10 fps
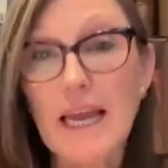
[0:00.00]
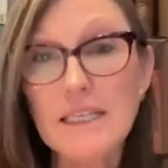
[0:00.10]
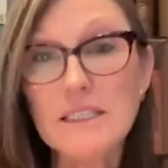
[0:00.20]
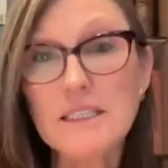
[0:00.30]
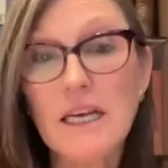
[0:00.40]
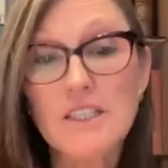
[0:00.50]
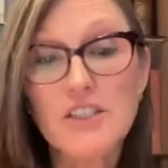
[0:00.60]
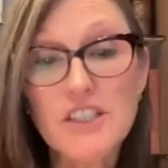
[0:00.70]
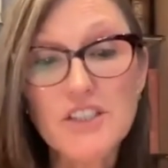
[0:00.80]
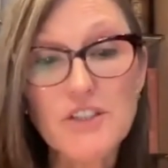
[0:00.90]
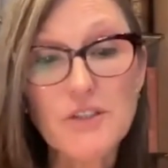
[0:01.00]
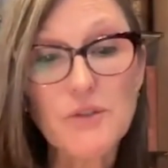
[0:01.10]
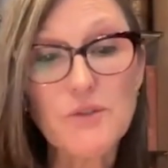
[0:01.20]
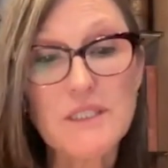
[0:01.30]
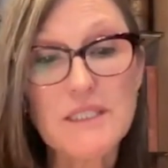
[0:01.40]
And just
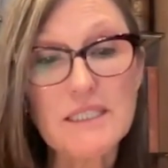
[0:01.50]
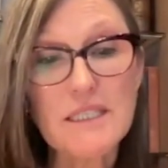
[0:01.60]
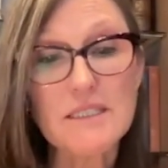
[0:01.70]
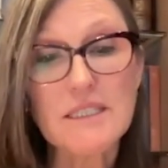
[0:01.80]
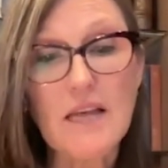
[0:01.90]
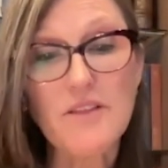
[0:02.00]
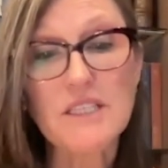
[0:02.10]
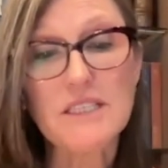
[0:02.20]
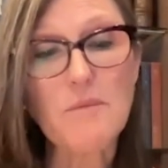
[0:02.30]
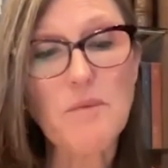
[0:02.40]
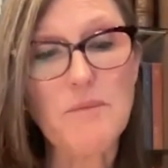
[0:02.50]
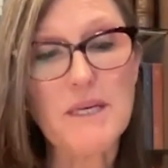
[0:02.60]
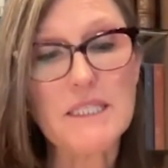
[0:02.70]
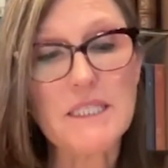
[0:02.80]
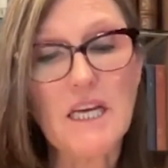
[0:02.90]
to set this up a
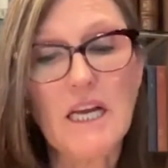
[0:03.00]
bit,